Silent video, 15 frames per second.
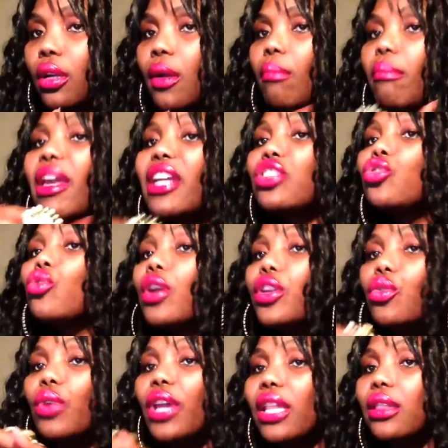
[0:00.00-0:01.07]
make sure
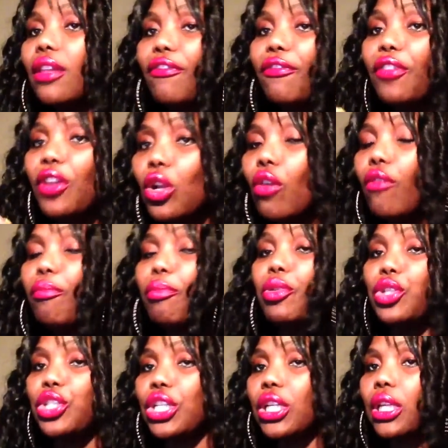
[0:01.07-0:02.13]
you get the feel of
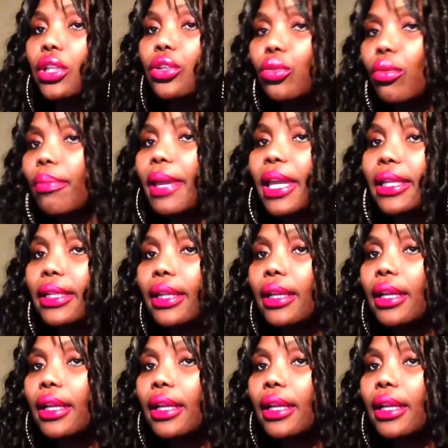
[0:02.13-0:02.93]
pushing a little bit.